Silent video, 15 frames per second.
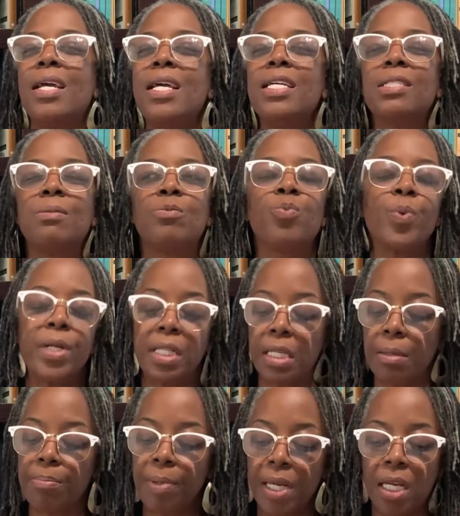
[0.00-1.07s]
It's
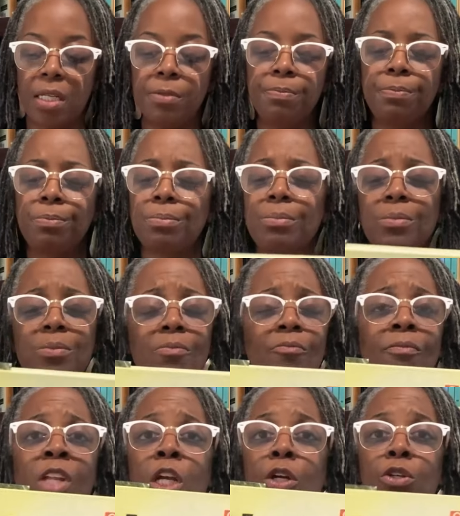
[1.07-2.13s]
really been
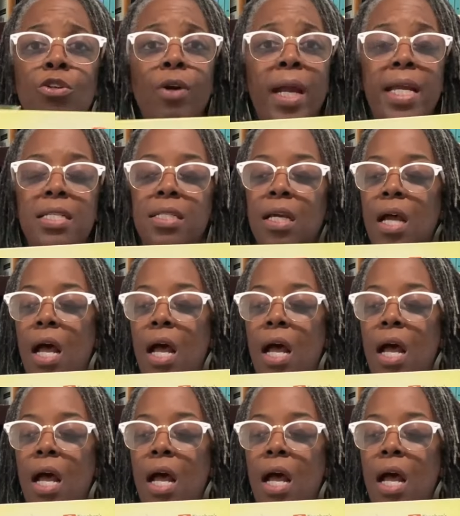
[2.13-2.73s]
great.